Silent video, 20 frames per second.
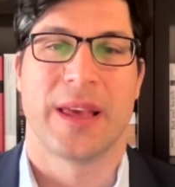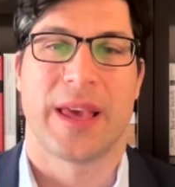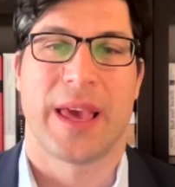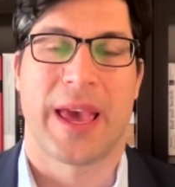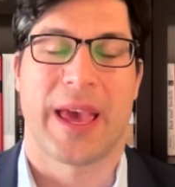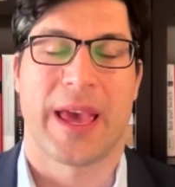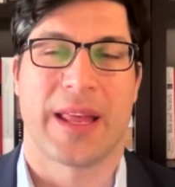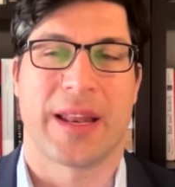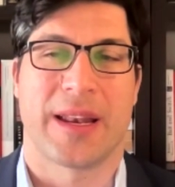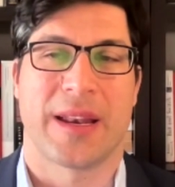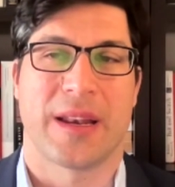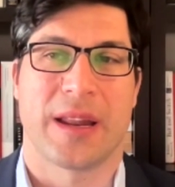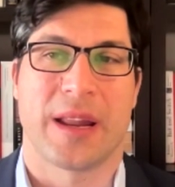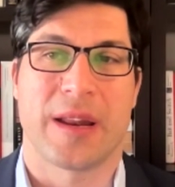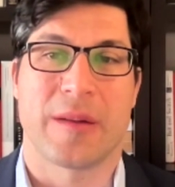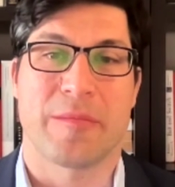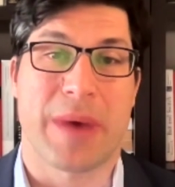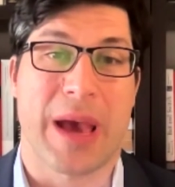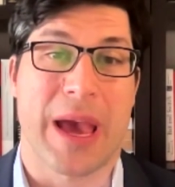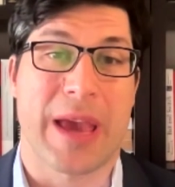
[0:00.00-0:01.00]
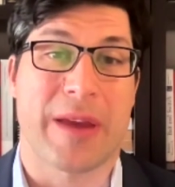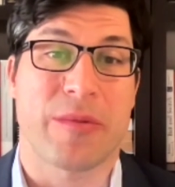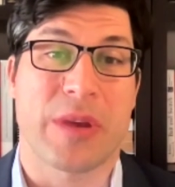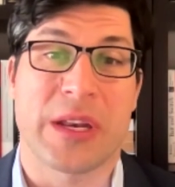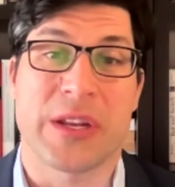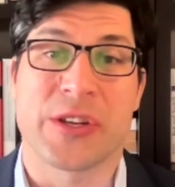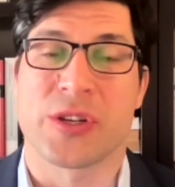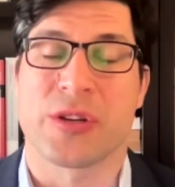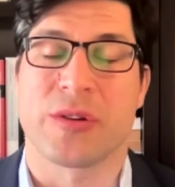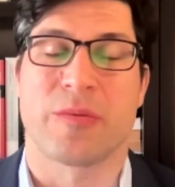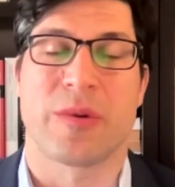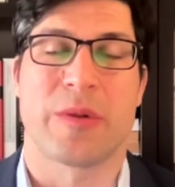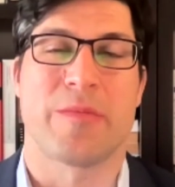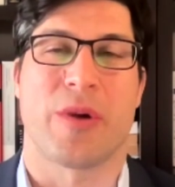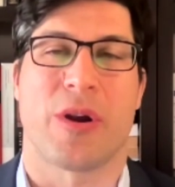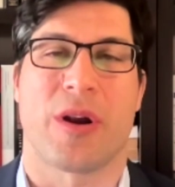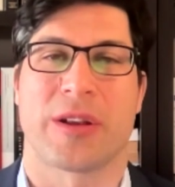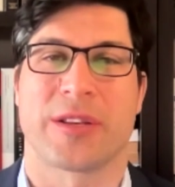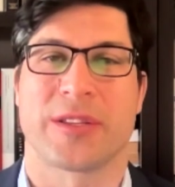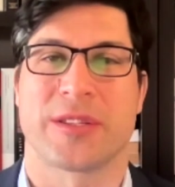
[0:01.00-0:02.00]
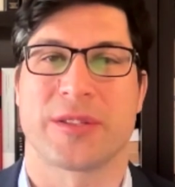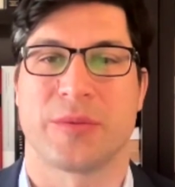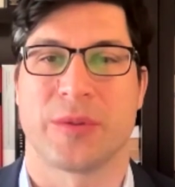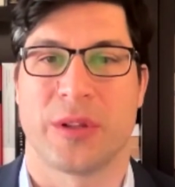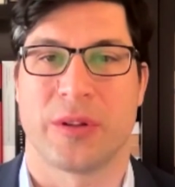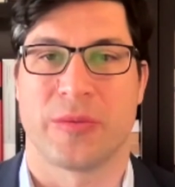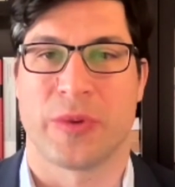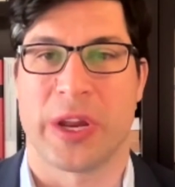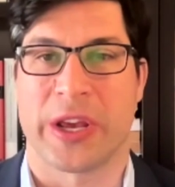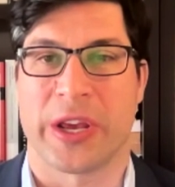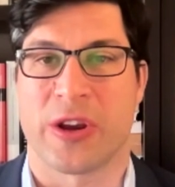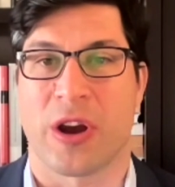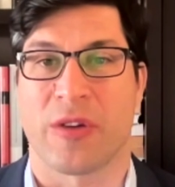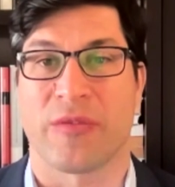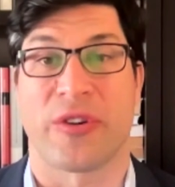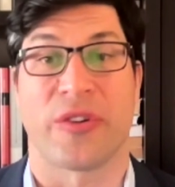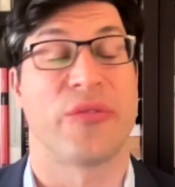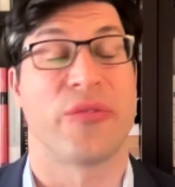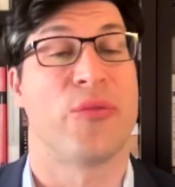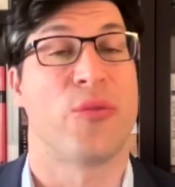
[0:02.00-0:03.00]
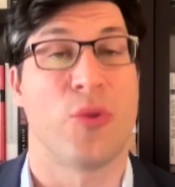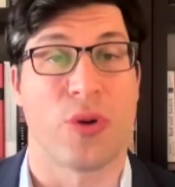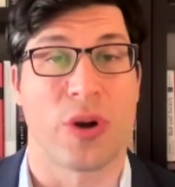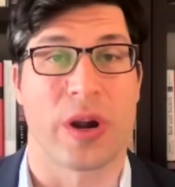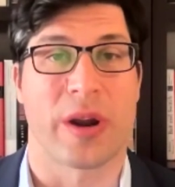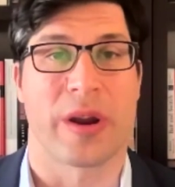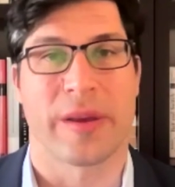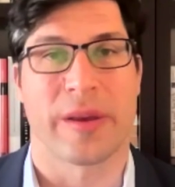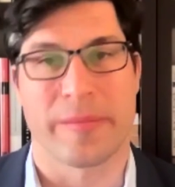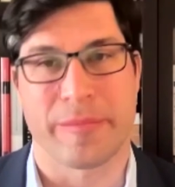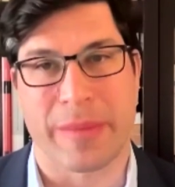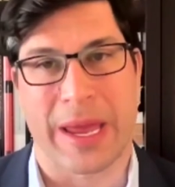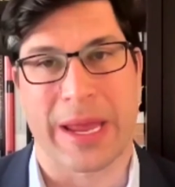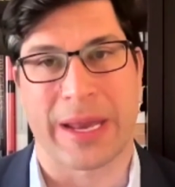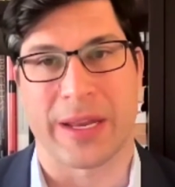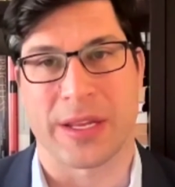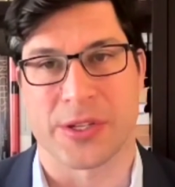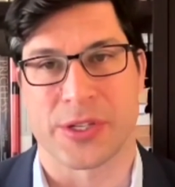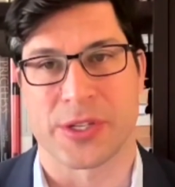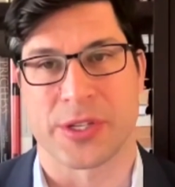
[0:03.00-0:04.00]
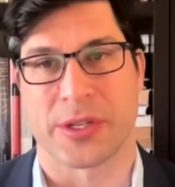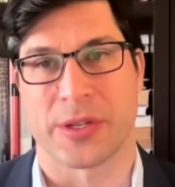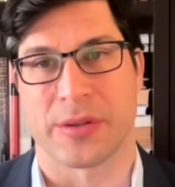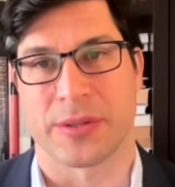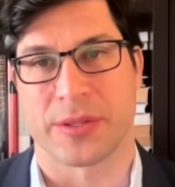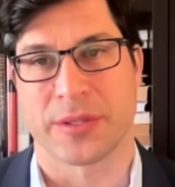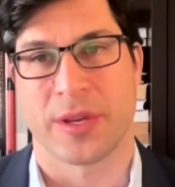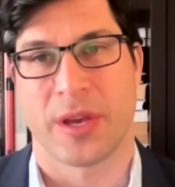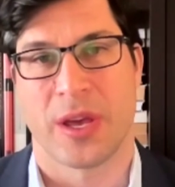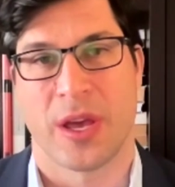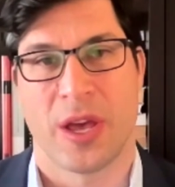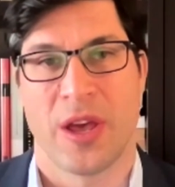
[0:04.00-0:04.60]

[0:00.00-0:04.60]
And my initial remarks will really cover four main issues.